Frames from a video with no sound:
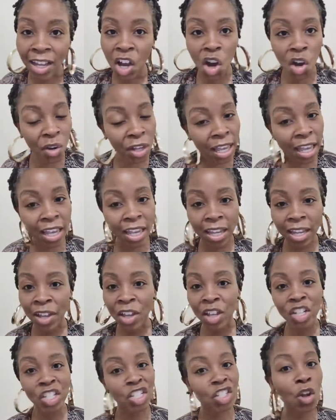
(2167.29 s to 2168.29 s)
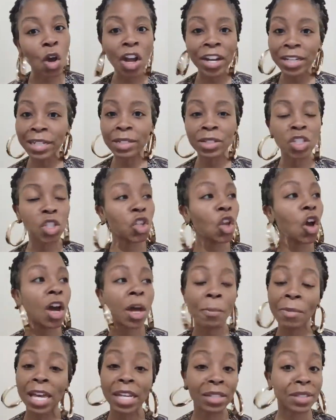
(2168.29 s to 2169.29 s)
Okay? Started
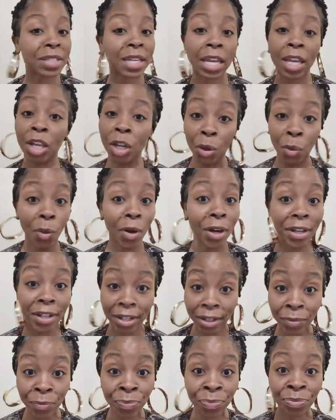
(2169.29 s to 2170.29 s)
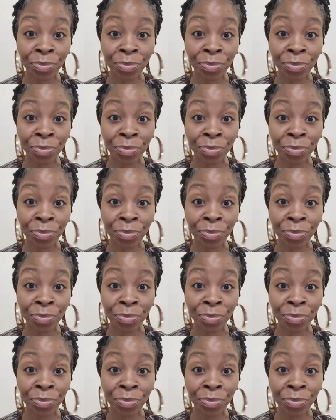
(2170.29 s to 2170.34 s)
start meditating on it.